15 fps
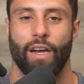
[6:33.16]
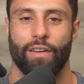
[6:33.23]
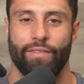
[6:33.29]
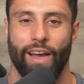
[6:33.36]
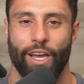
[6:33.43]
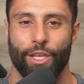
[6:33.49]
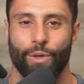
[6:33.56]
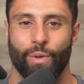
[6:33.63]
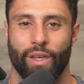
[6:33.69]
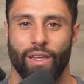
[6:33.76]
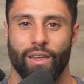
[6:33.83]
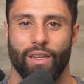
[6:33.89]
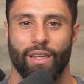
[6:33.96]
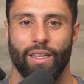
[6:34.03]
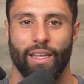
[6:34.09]
value
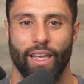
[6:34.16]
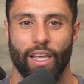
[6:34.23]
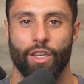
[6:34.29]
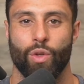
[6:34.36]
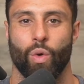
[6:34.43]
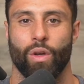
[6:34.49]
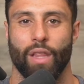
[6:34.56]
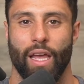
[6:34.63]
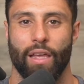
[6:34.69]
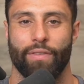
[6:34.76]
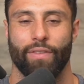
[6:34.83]
in your life,